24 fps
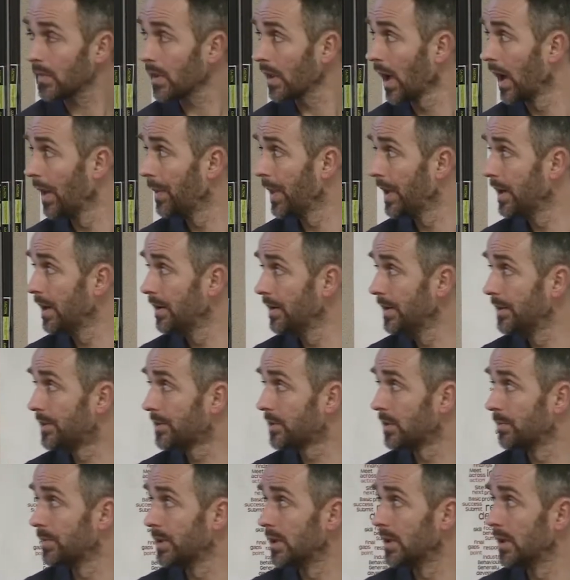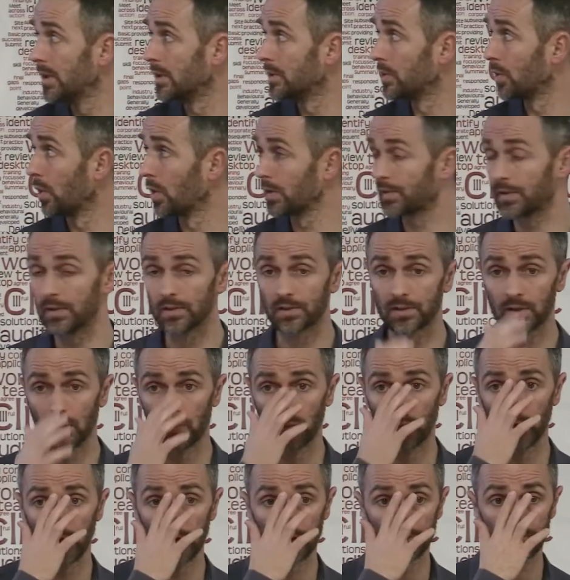and then it needs to be exhausted
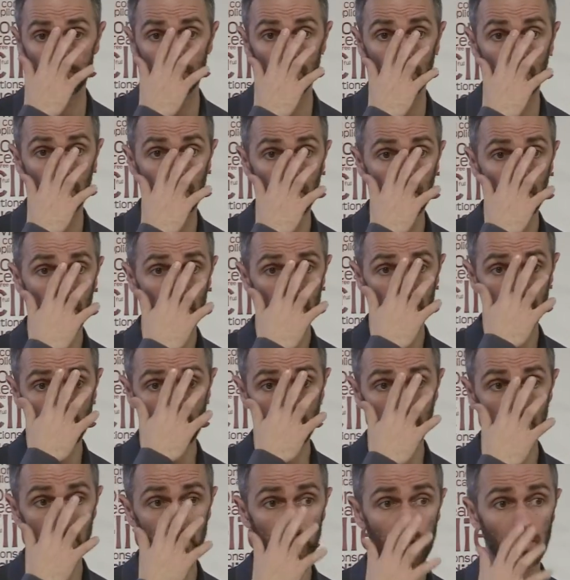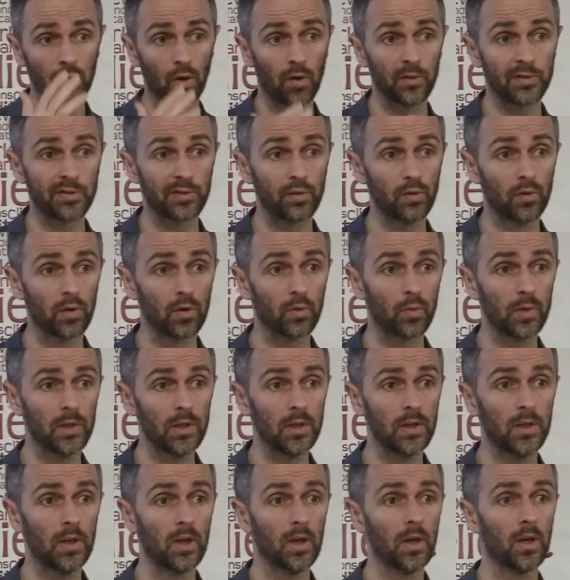somewhere. So generally in offshore
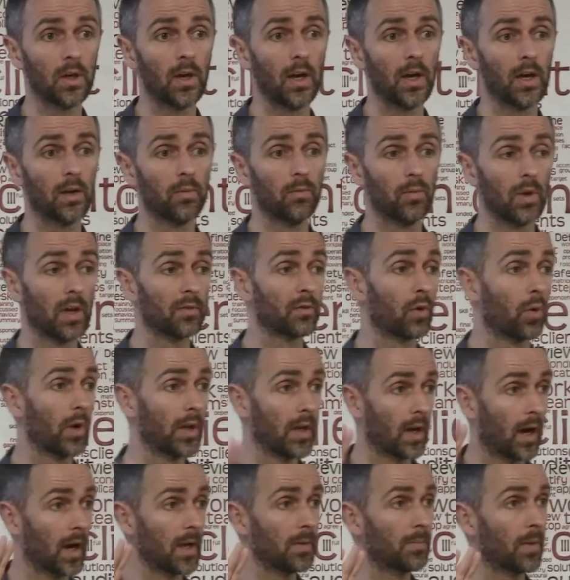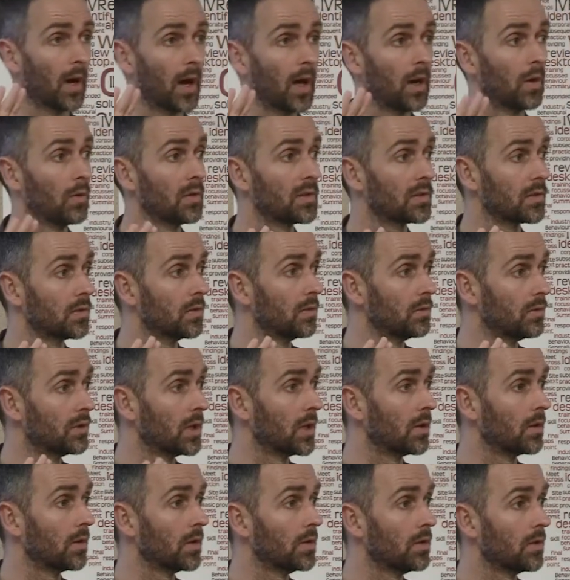we have quite high panels. So
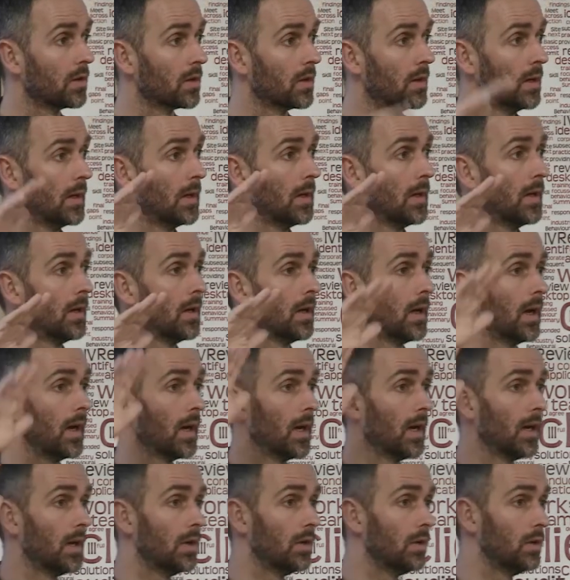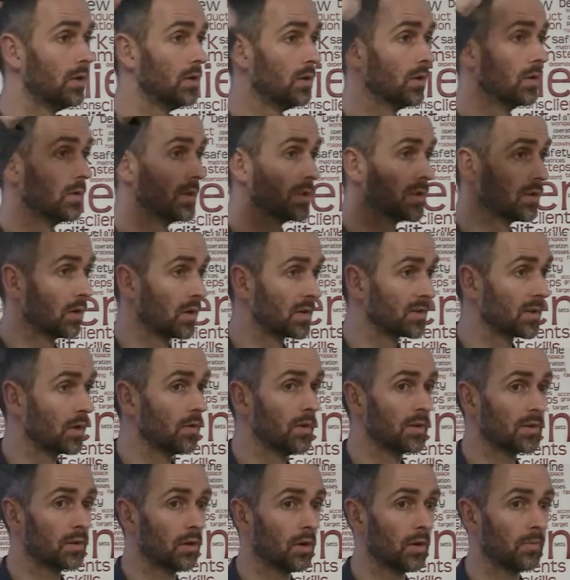generally you'll exhaust out
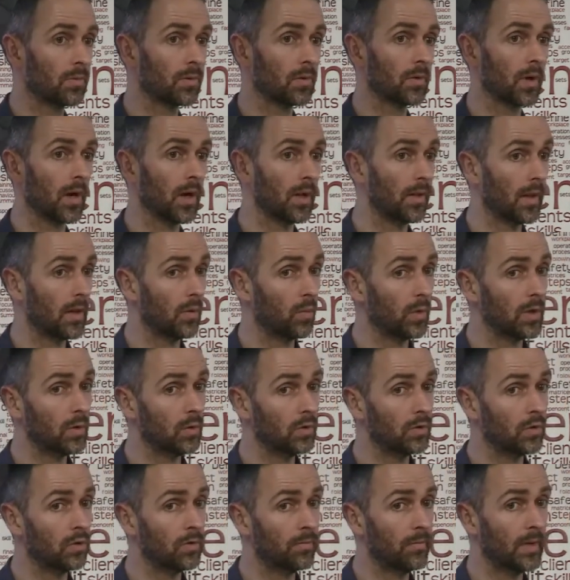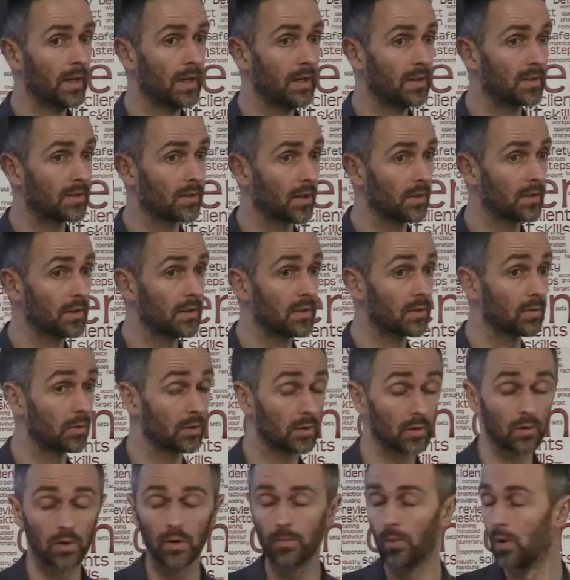the top, and then we will do many studies, which
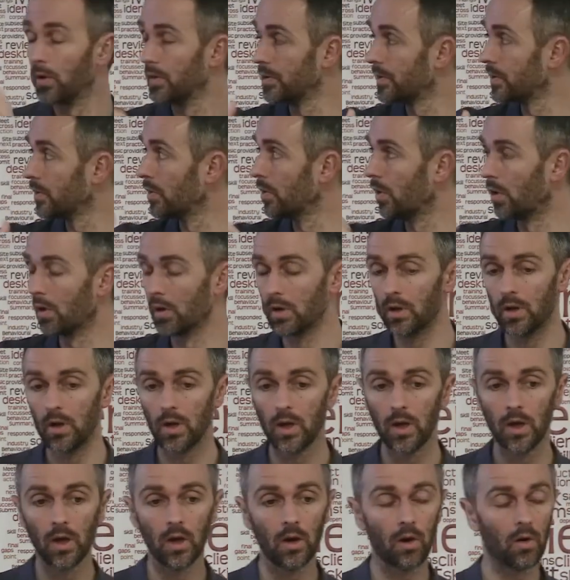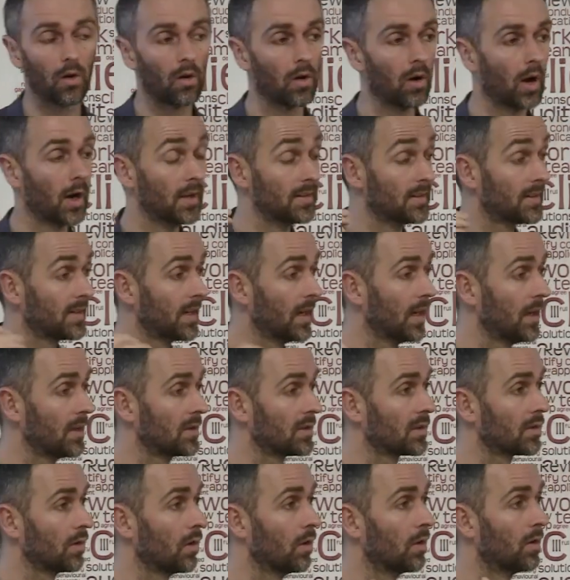I'll come on to and
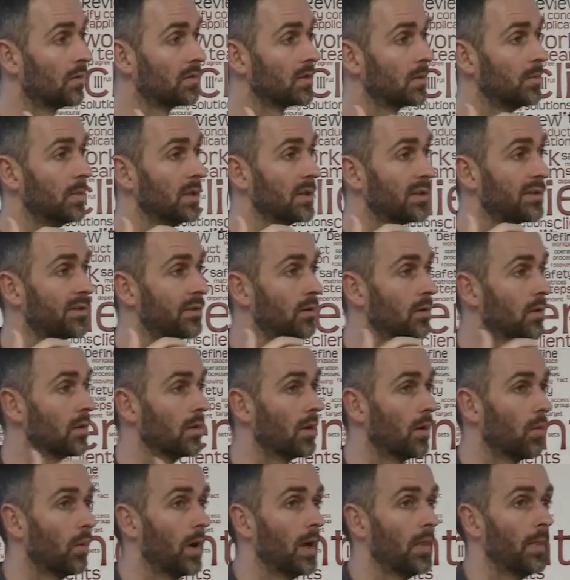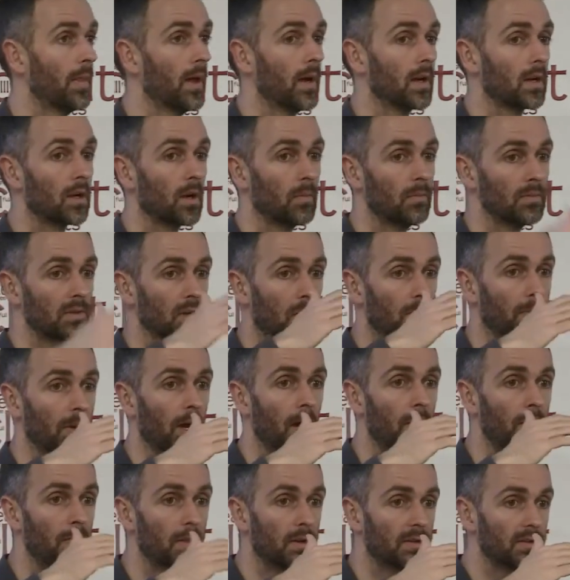tests to make sure that when that comes up
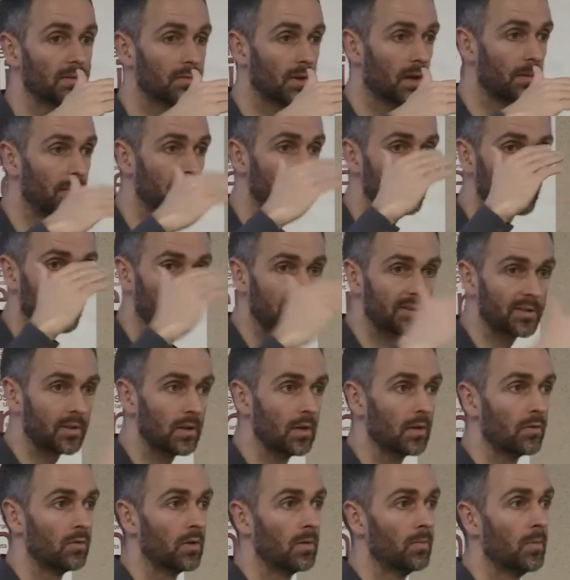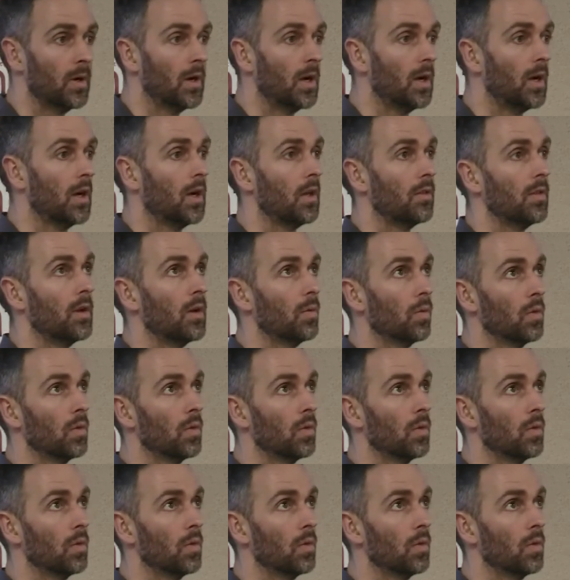in the switchgear room, that it